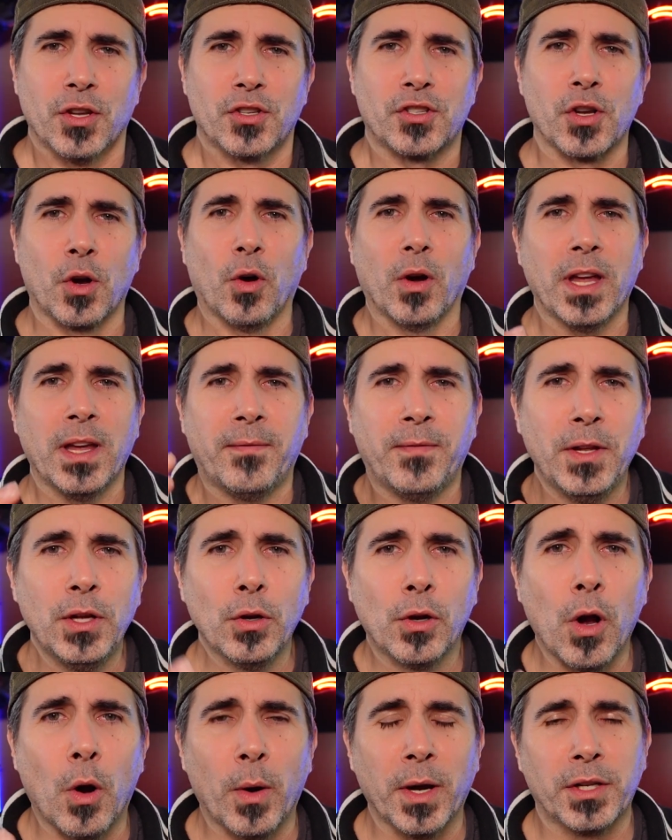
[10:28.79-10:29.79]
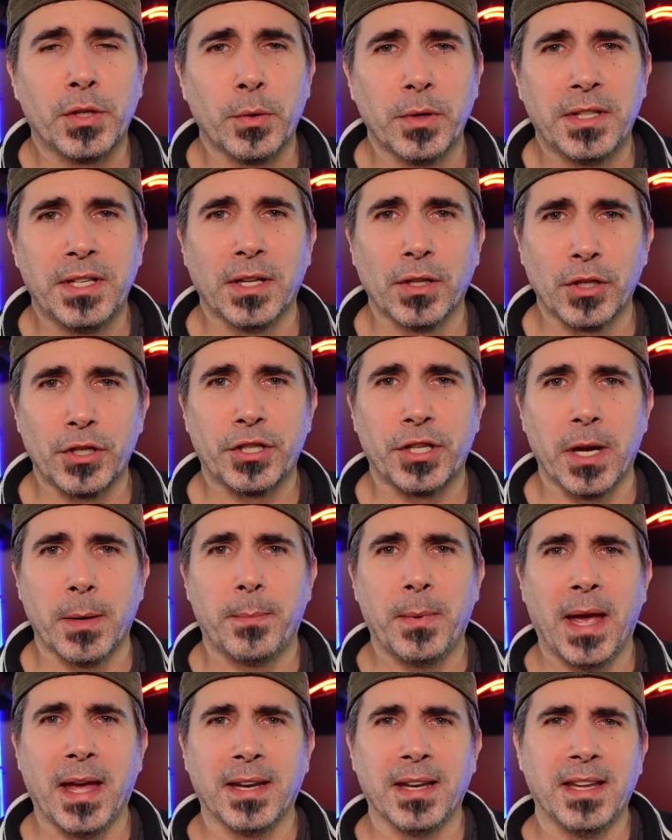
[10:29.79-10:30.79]
So if you go into a
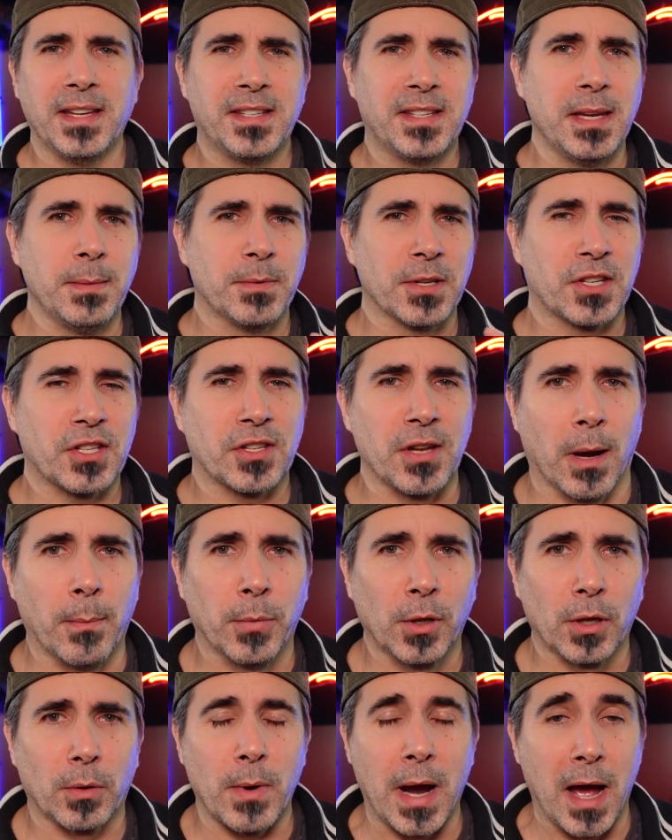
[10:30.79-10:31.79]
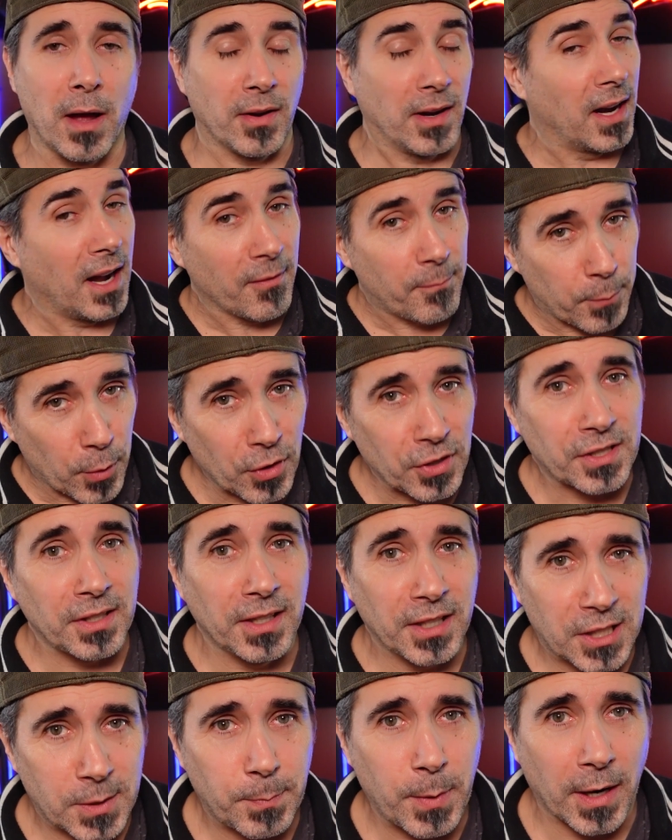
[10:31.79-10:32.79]
dealership and they seem to stumble around, and I've
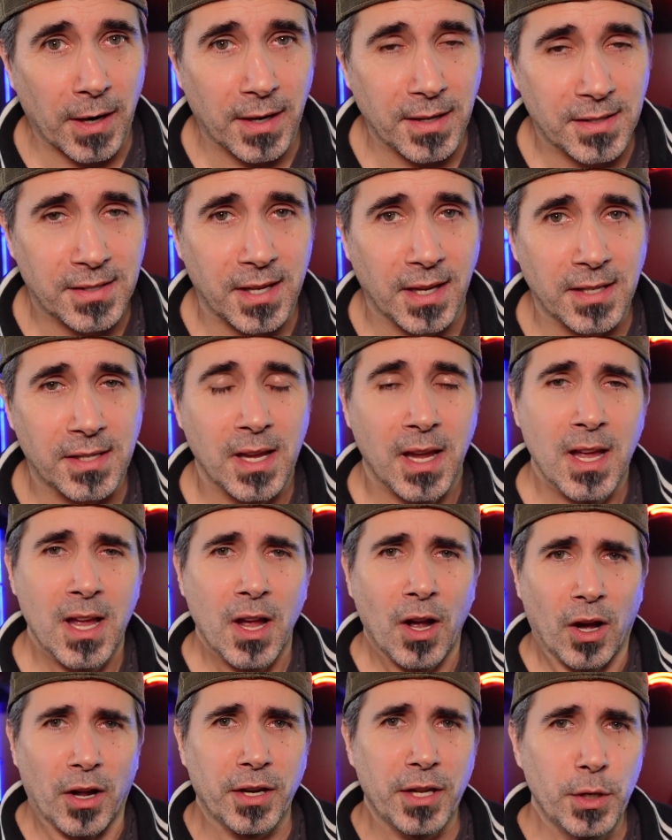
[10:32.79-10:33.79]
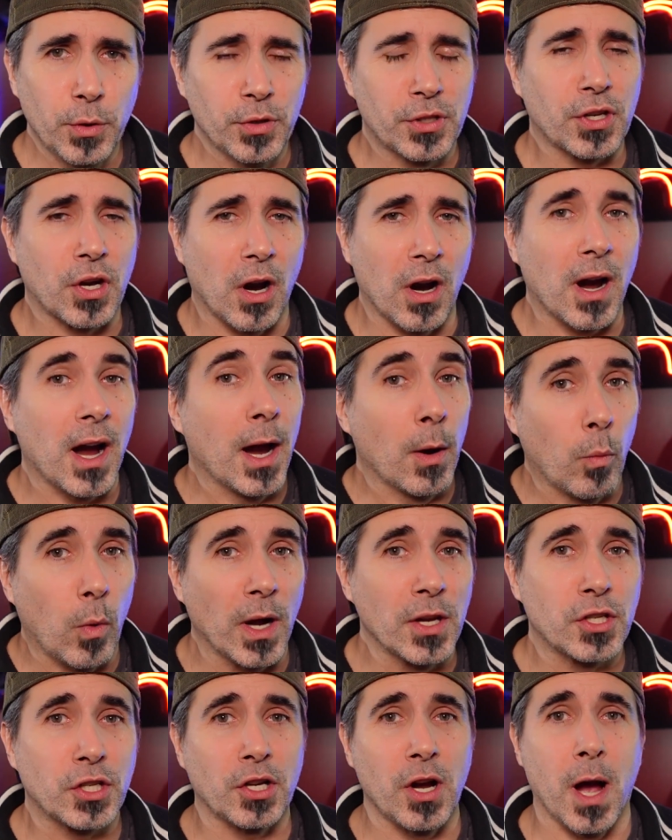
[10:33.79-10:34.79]
personally experienced this on a used car I
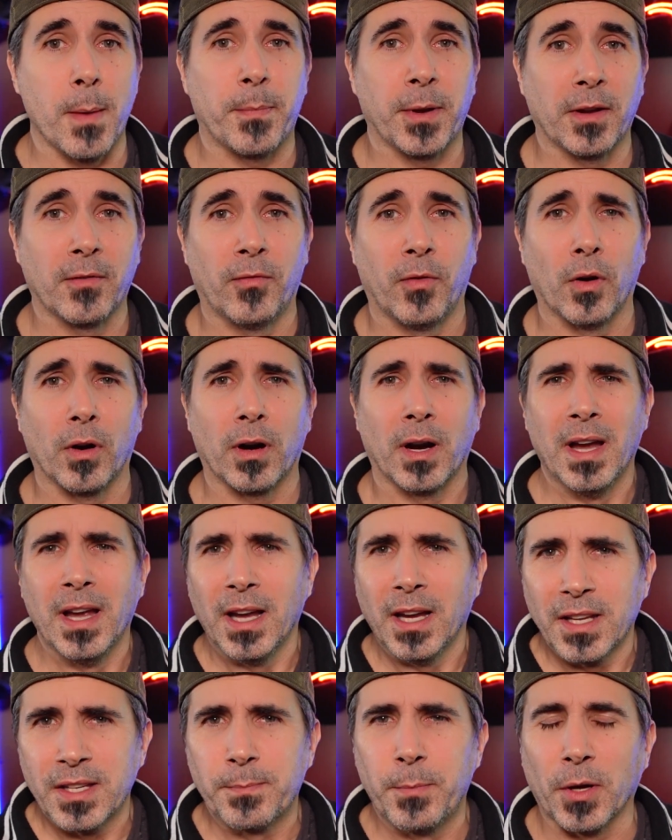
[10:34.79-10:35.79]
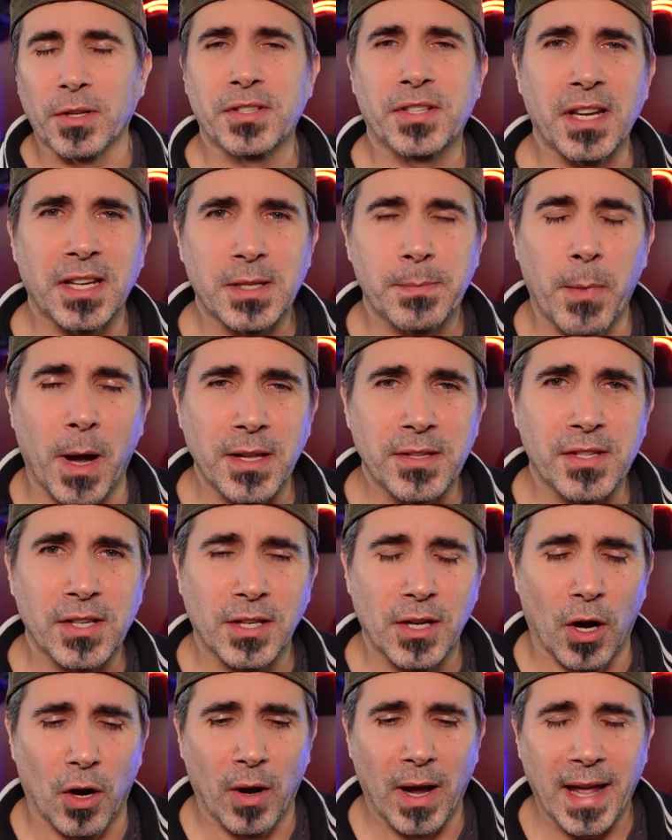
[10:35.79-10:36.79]
was shopping for about 6 months
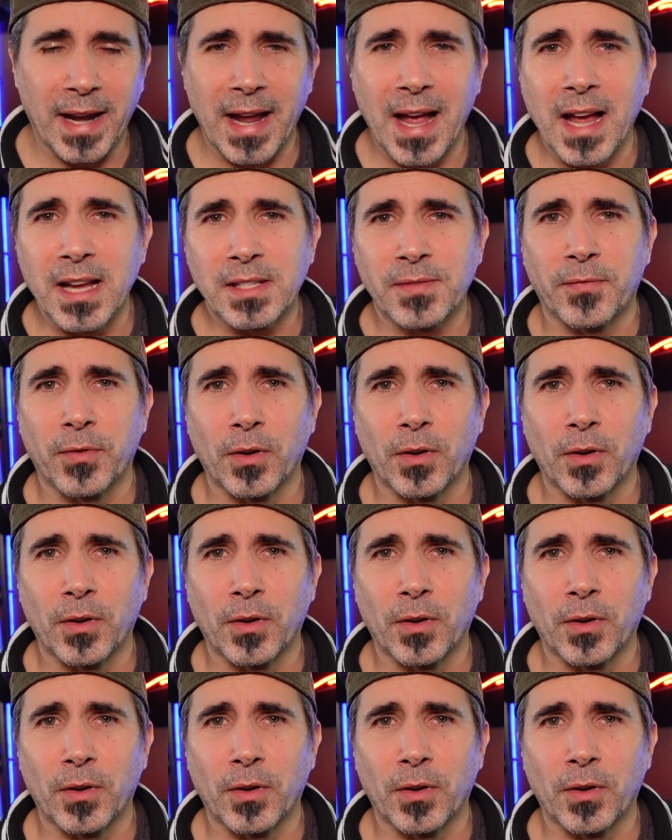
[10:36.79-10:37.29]
ago, and I asked